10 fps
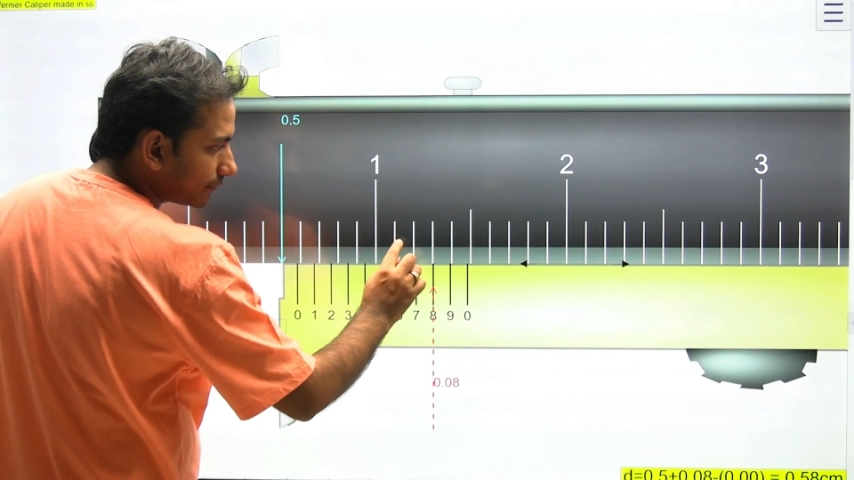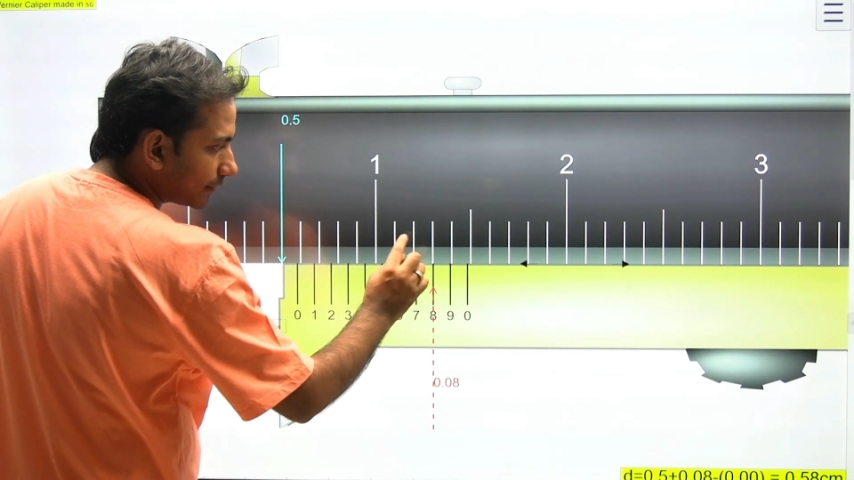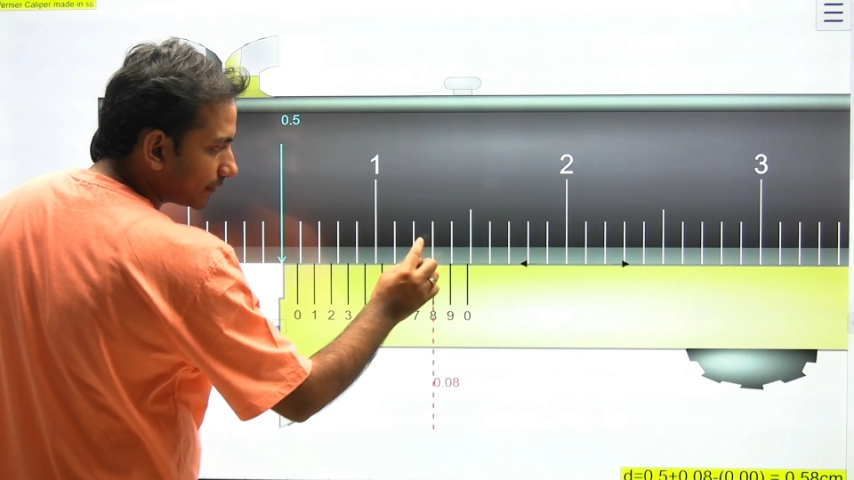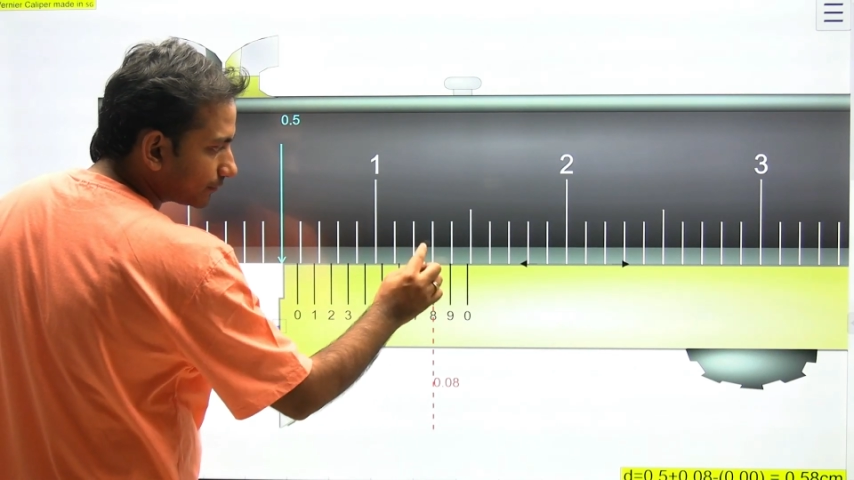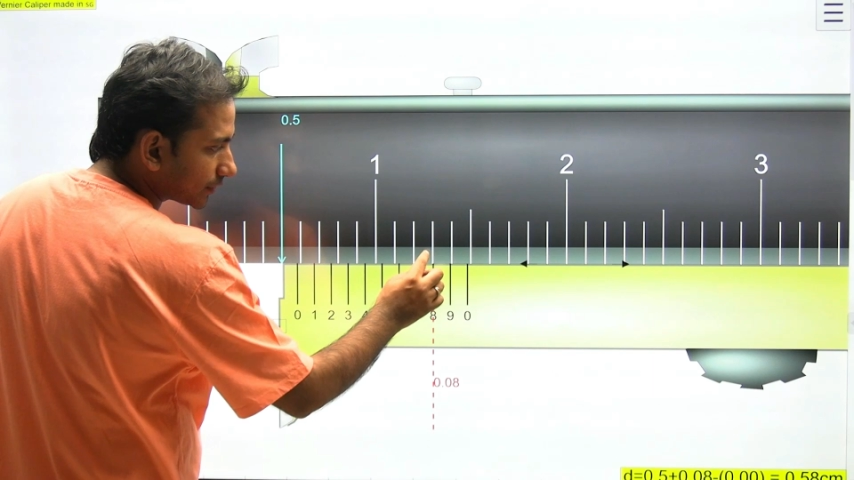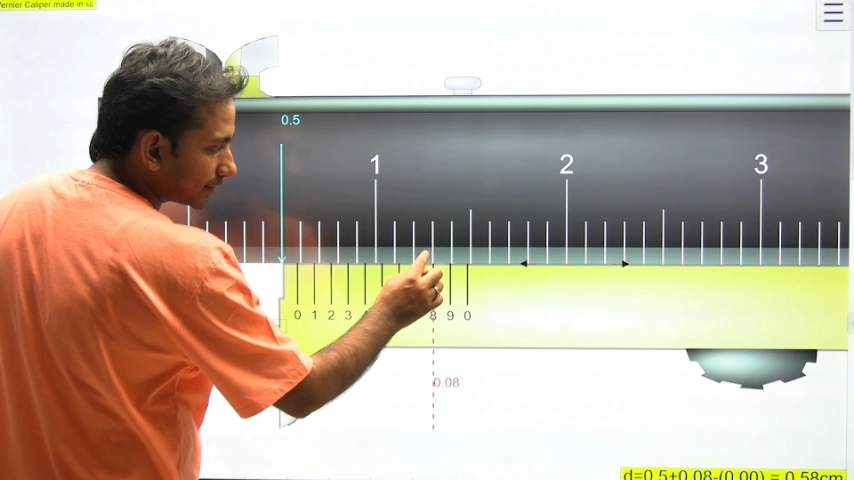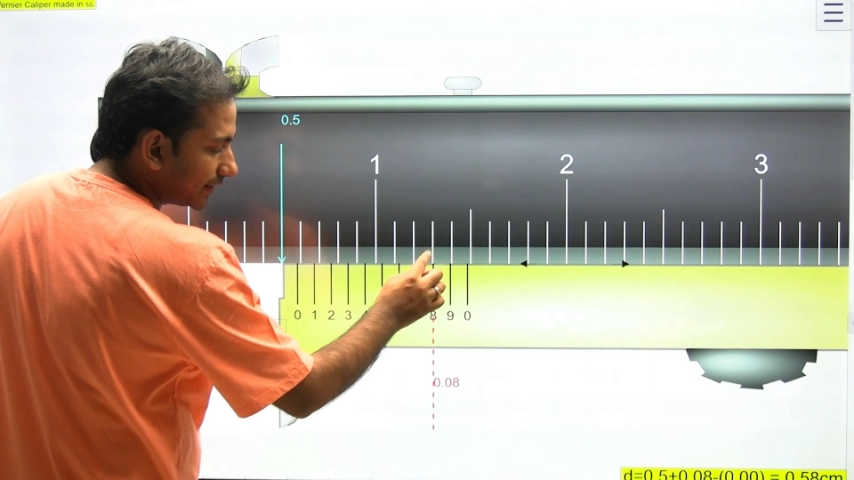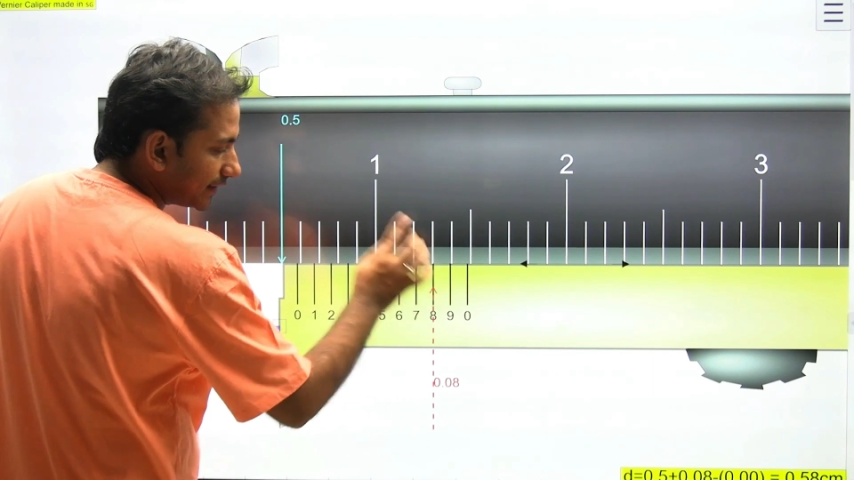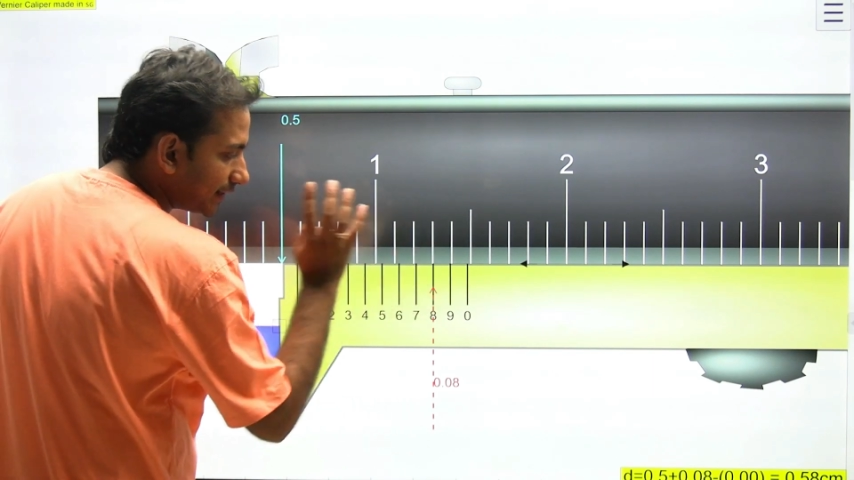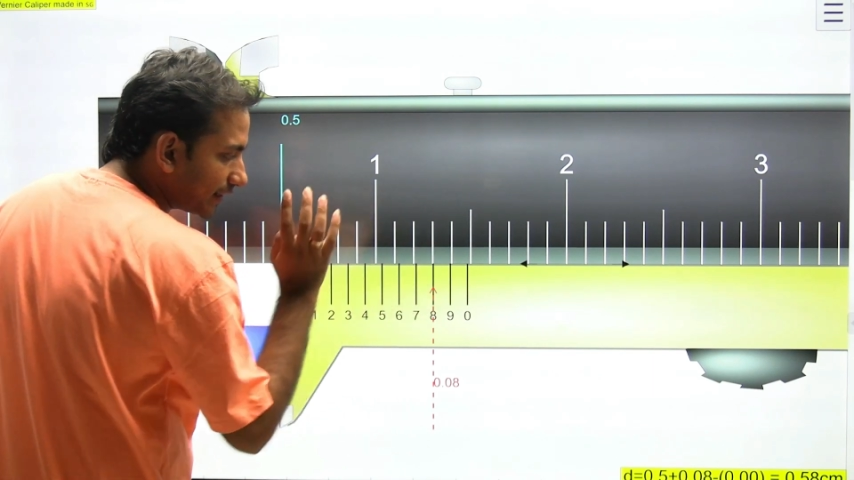mm,
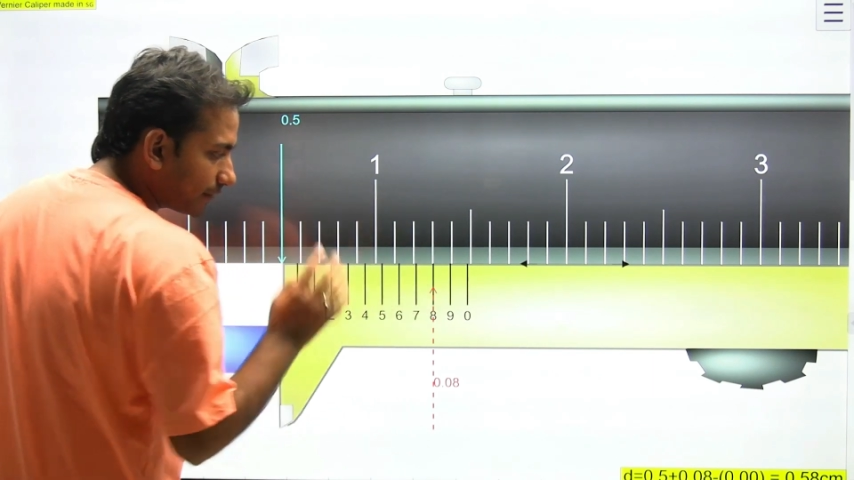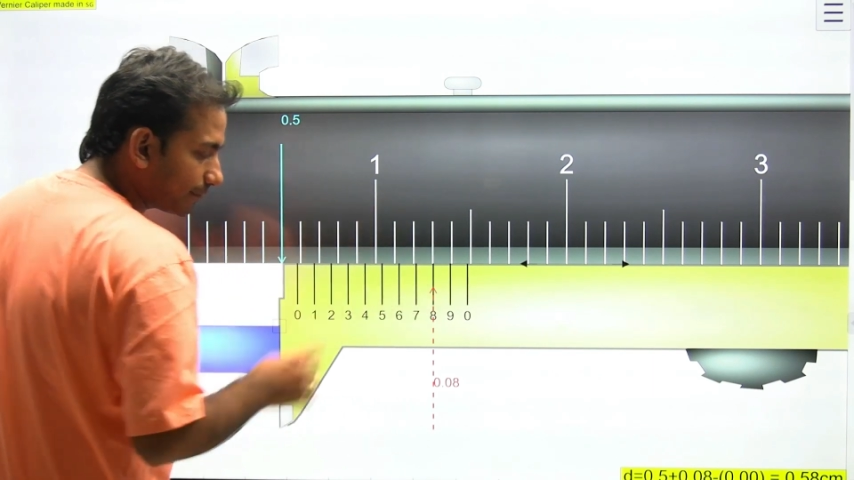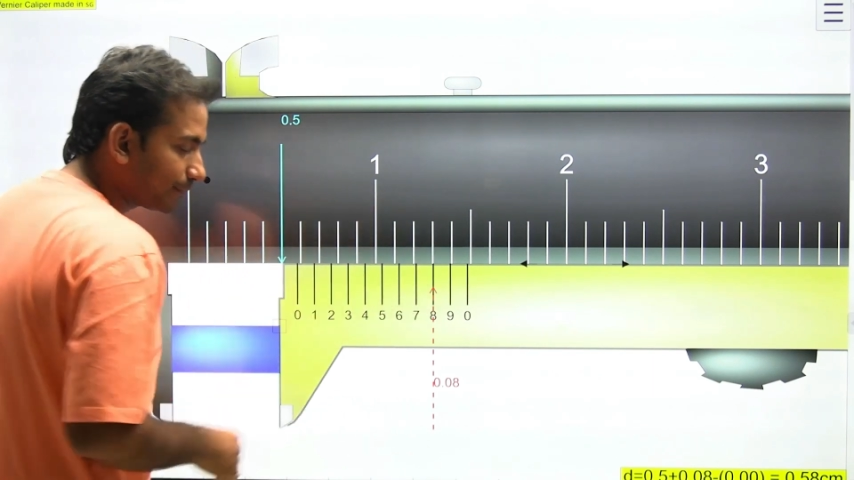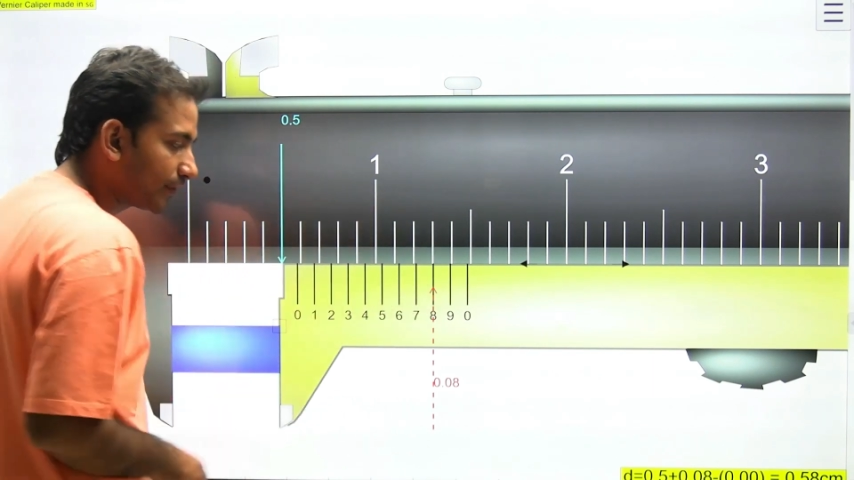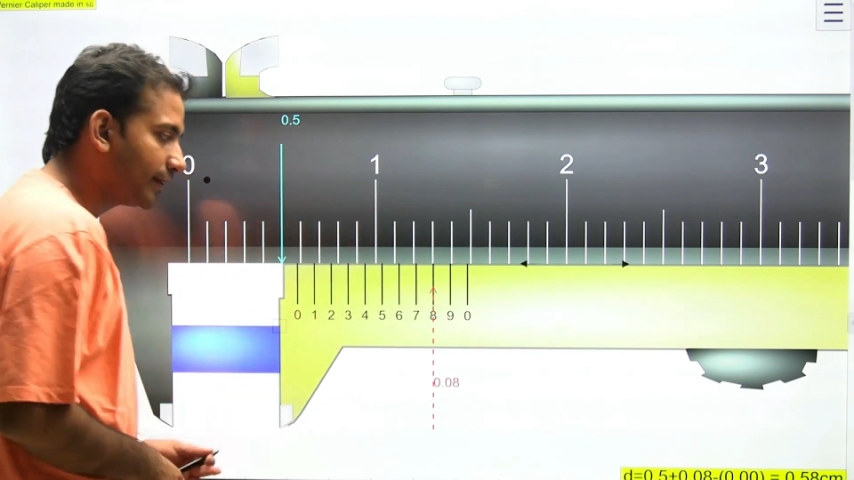13 mm.